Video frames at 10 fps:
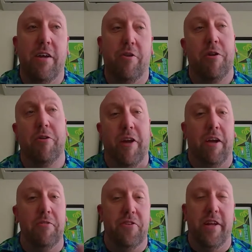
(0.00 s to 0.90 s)
career
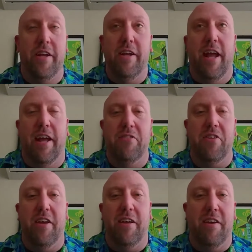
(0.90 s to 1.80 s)
counseling as
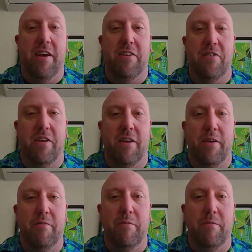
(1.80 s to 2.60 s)
a uh, as a uh,